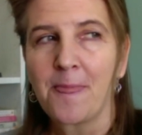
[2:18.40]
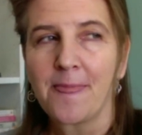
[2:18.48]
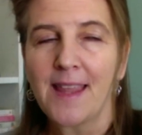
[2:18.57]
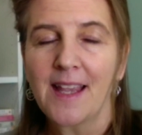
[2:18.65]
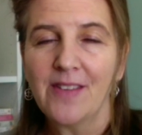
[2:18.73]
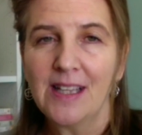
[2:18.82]

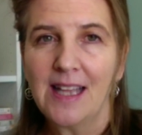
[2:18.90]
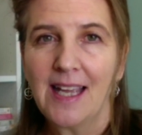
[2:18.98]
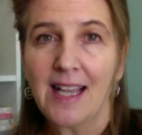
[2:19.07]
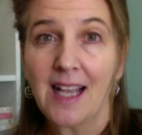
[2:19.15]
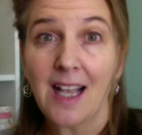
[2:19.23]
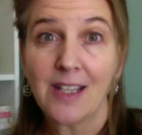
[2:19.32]
think of it
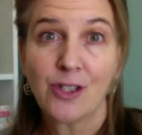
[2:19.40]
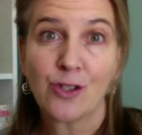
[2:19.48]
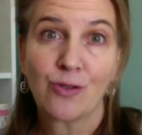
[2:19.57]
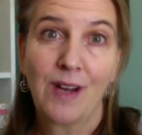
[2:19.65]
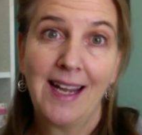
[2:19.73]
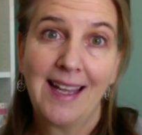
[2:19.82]
like a
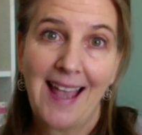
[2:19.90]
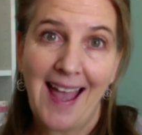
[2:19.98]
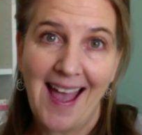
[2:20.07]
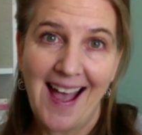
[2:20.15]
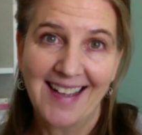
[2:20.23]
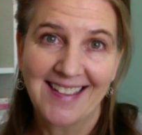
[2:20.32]
stray
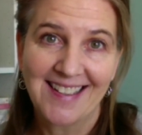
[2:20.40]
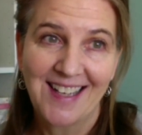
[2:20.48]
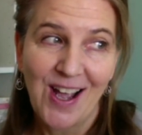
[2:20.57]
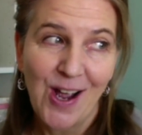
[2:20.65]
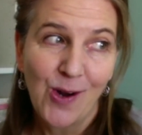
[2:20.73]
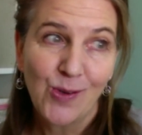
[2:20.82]
cat
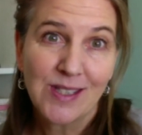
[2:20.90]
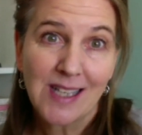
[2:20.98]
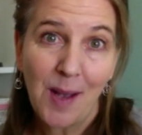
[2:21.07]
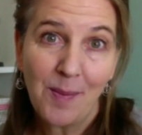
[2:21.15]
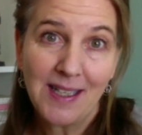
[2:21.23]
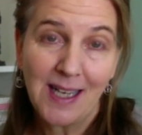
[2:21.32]
who's
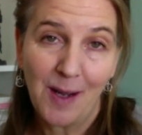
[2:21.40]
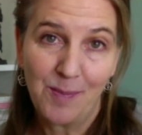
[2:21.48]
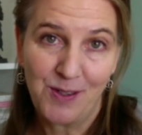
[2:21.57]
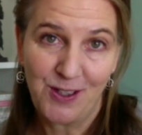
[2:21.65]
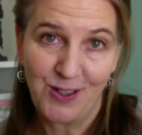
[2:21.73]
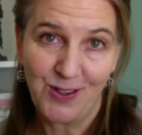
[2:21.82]
coming
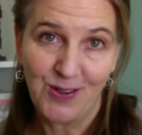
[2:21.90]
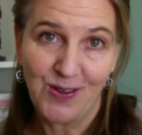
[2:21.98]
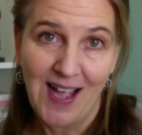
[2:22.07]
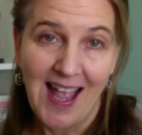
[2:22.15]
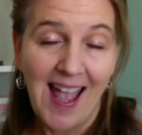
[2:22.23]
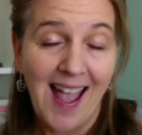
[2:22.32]
up to
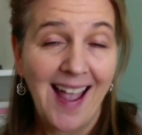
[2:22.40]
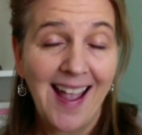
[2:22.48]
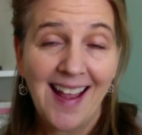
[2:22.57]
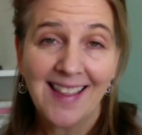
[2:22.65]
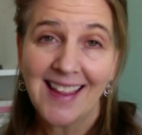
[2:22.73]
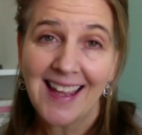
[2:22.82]
you.
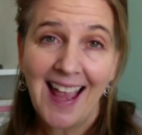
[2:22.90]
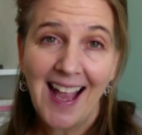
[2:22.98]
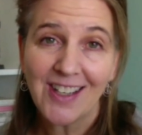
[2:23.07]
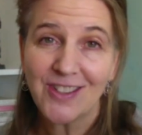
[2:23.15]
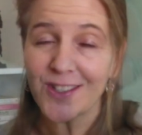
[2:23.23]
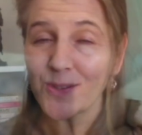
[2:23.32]
And the
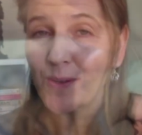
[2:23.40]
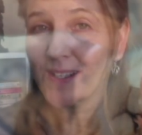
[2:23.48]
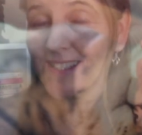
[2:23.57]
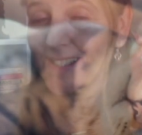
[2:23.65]
cat just wants